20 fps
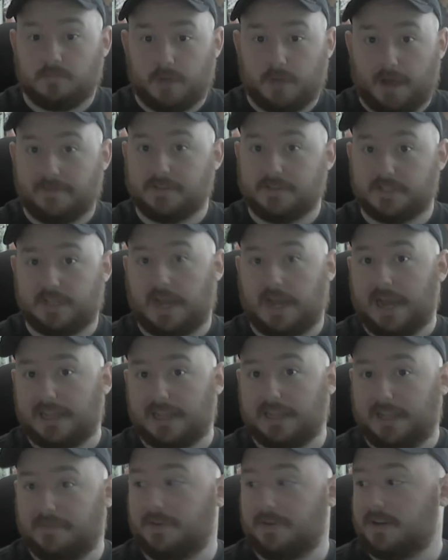obviously I
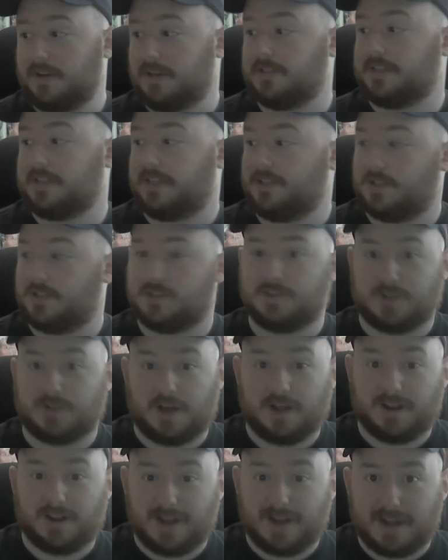love it because I just
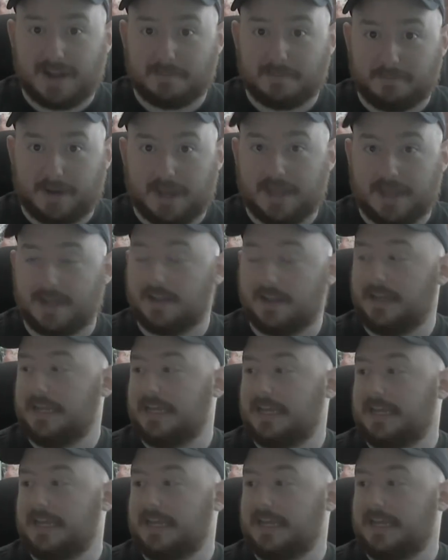saw it and had to buy it.